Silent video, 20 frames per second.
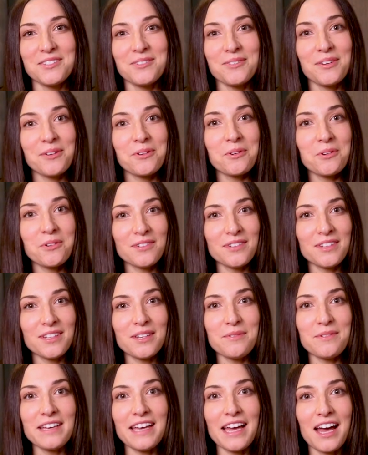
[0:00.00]
So at
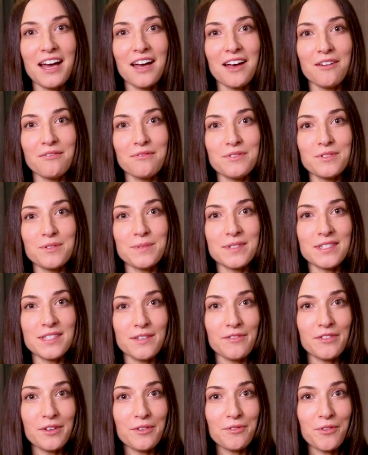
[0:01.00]
Horderly we have
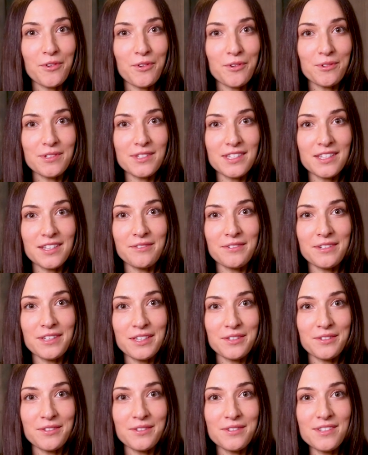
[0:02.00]
specific folds that we
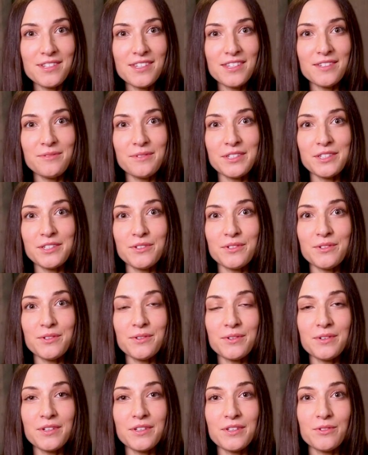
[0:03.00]
use. We
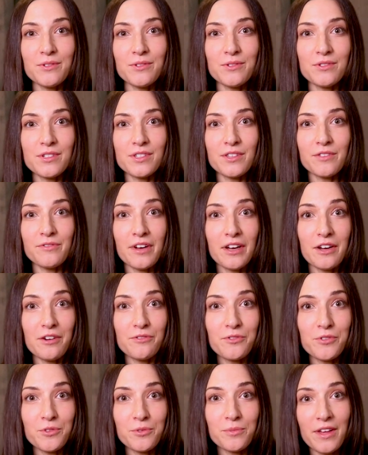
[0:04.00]
do use the file
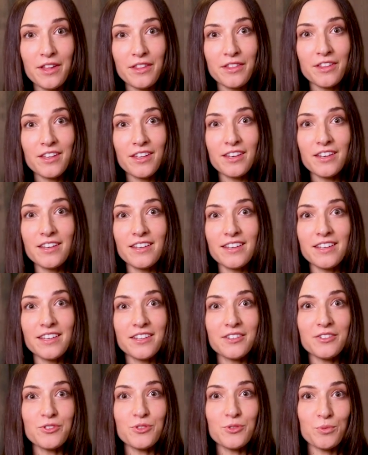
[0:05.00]
fold method
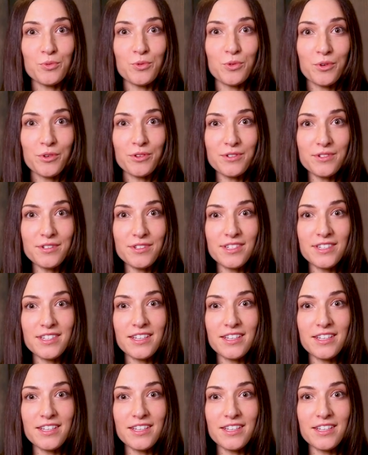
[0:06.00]
in drawers